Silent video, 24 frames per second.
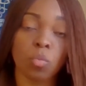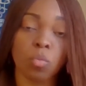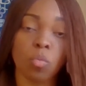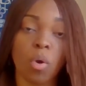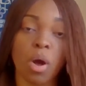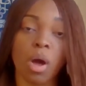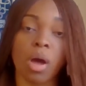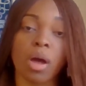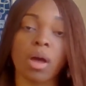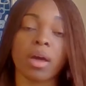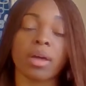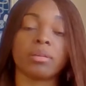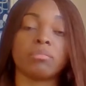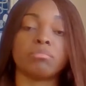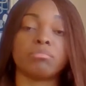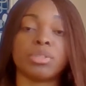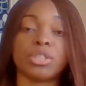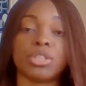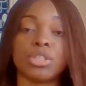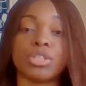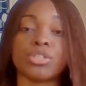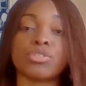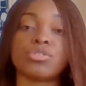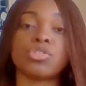Why?
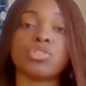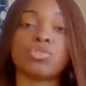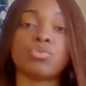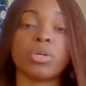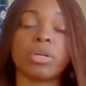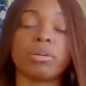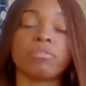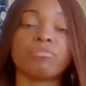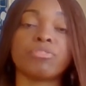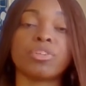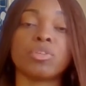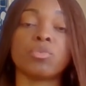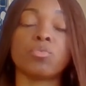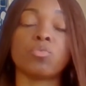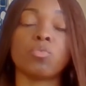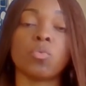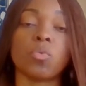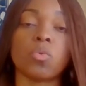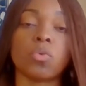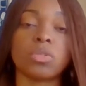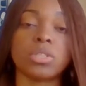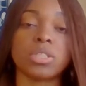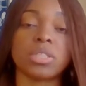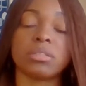Because you have
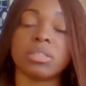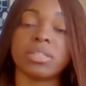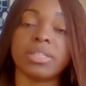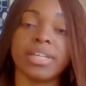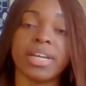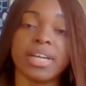rewarded